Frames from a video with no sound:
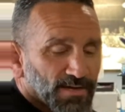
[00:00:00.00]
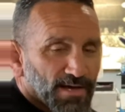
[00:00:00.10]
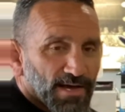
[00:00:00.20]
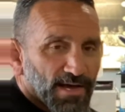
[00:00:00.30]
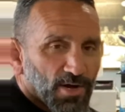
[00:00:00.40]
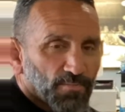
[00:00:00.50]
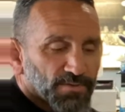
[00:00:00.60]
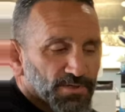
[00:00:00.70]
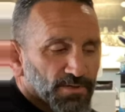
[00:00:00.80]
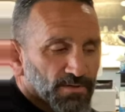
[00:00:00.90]

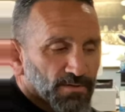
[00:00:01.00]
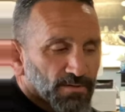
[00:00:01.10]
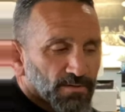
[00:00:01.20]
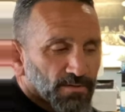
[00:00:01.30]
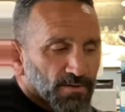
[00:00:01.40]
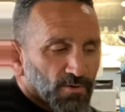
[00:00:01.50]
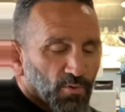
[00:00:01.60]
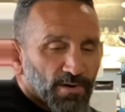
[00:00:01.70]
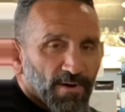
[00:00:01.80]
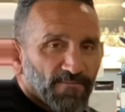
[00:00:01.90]
Helped
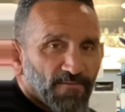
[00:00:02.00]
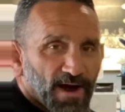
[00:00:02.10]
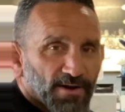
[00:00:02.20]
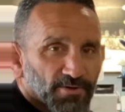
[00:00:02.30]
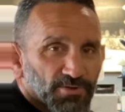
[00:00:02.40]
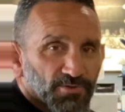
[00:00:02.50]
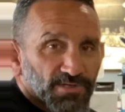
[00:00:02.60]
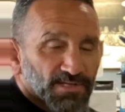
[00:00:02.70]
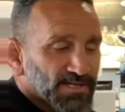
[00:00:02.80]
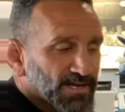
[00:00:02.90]
one of my fighters, who's
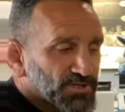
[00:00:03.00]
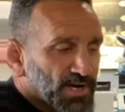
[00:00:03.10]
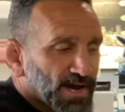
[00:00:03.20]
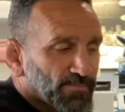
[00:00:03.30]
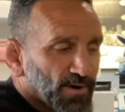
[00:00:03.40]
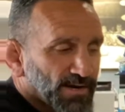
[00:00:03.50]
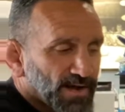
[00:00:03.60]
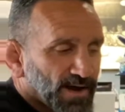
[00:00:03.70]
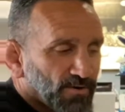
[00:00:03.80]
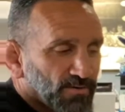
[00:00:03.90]
the state champ right
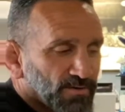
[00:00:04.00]
now,